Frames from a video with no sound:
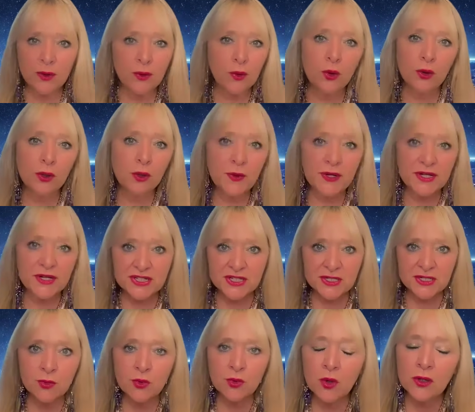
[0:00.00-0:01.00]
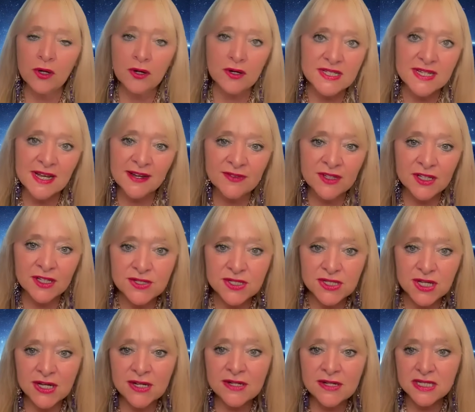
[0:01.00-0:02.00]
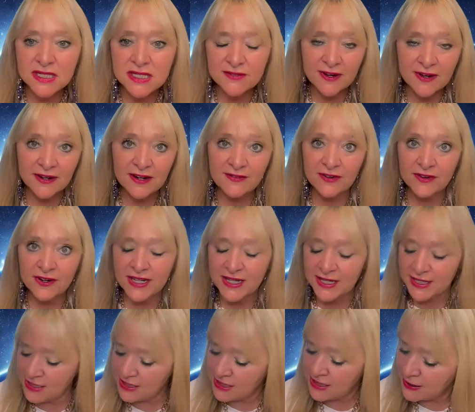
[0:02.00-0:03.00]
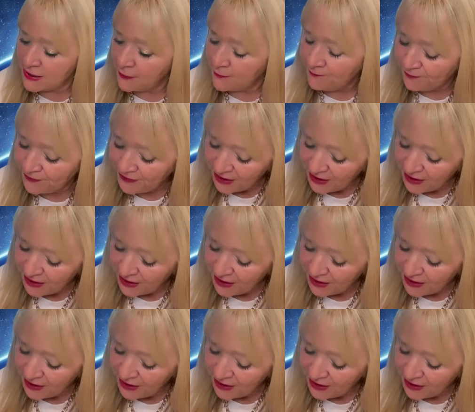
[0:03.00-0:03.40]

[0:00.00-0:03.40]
All the witches and warlocks have those codes. It's very, very easy.